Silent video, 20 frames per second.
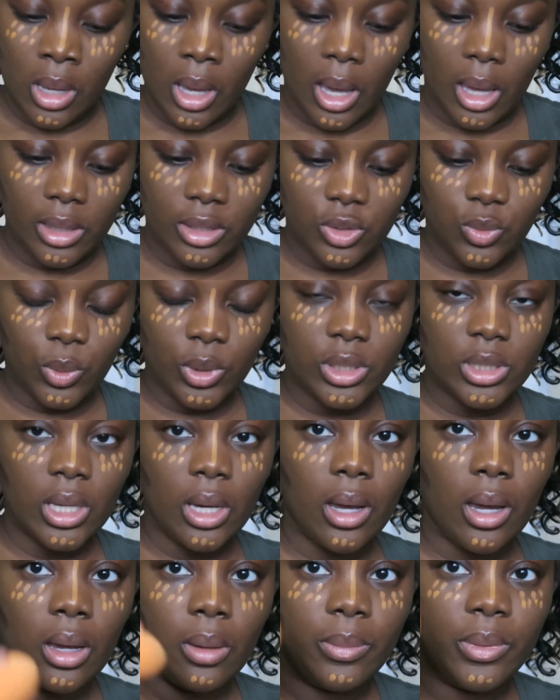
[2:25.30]
how this works
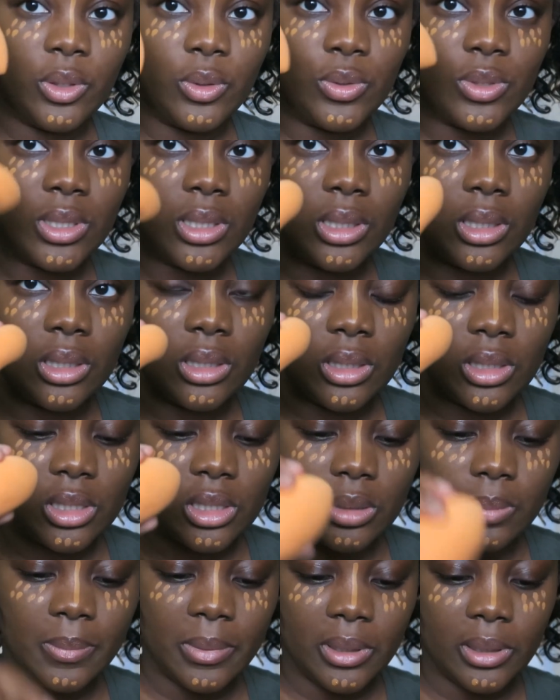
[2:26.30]
out. I'll be using
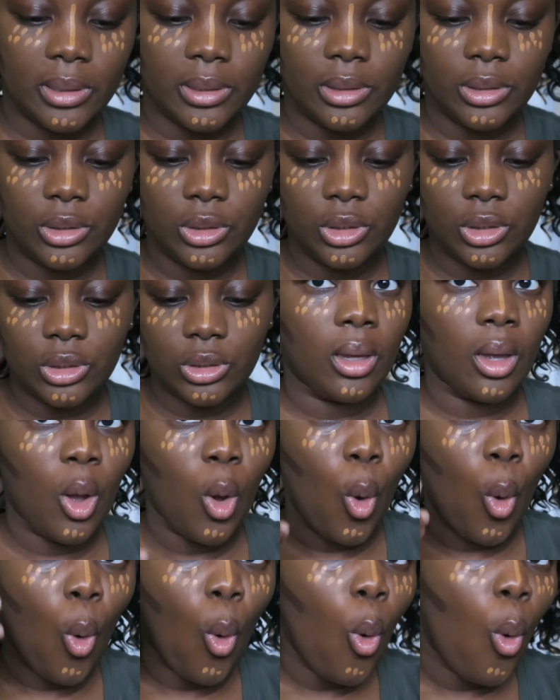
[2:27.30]
this sponge.
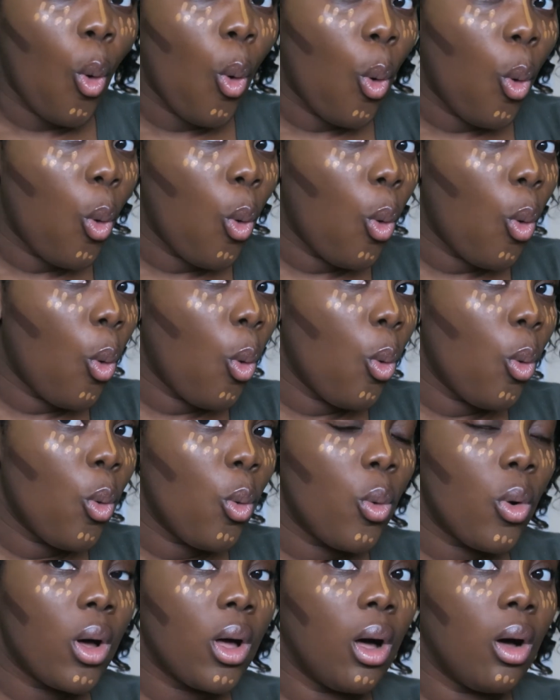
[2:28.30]

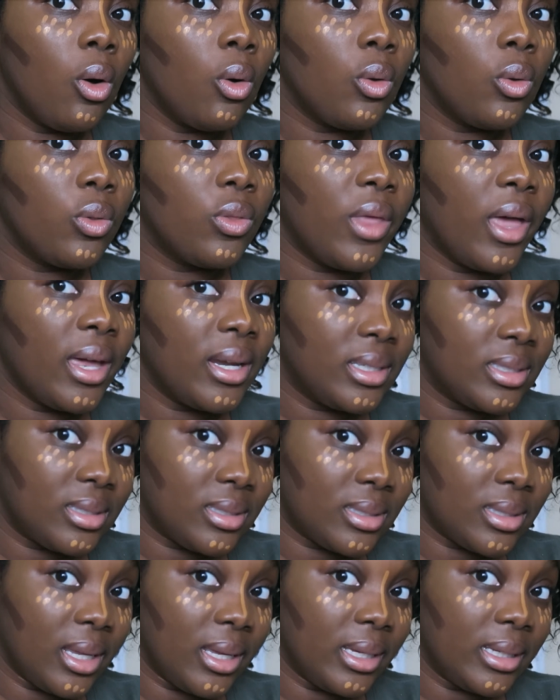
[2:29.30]
Ooh, oh, that
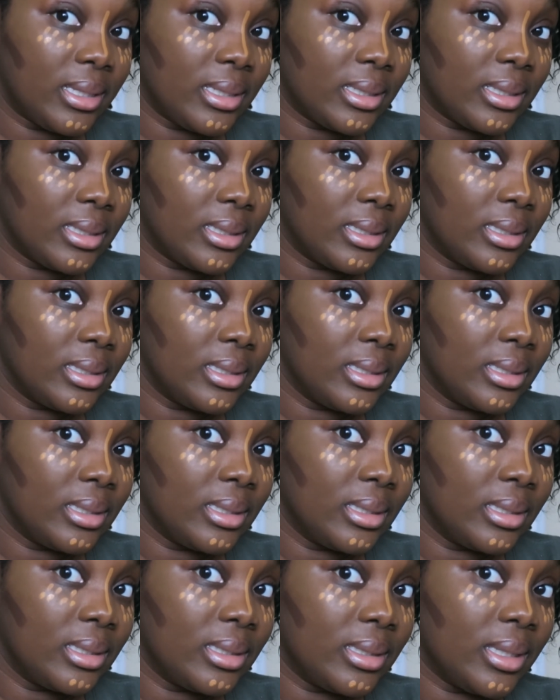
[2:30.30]
is like,
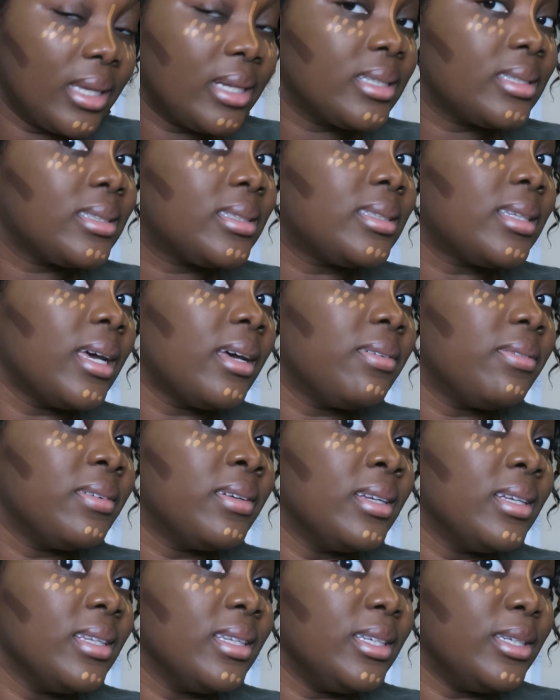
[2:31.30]
that is
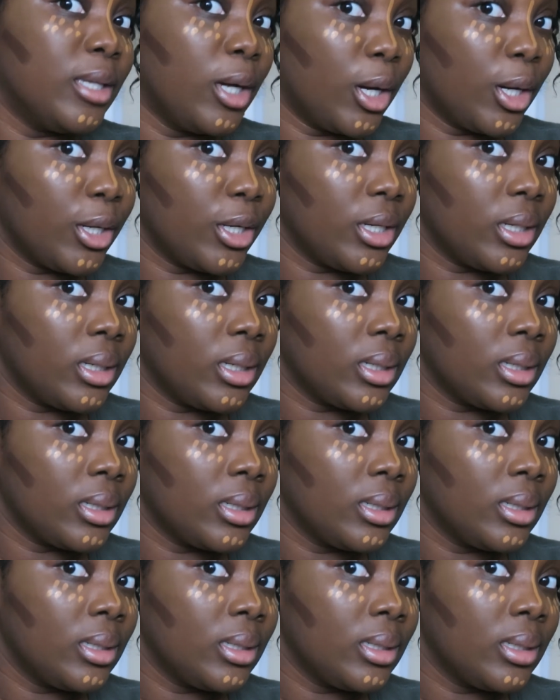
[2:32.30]
definitely darker.
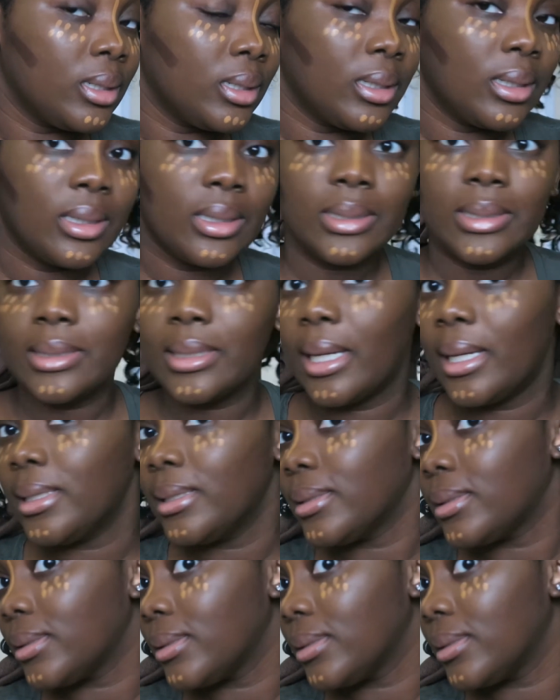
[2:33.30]
That
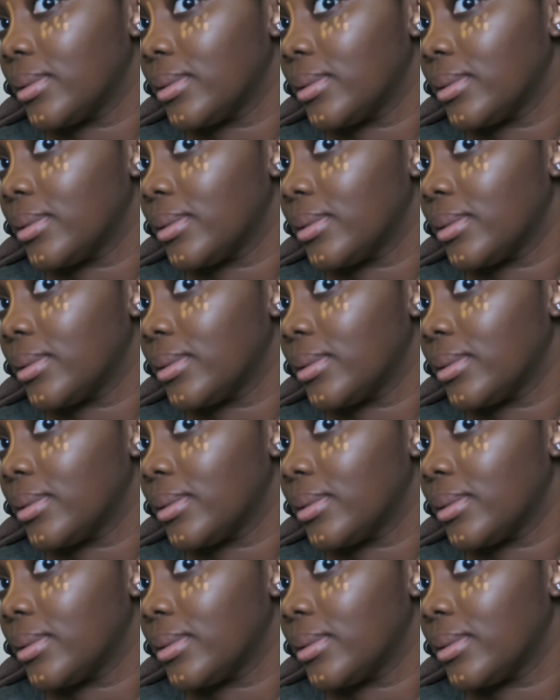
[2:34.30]
is,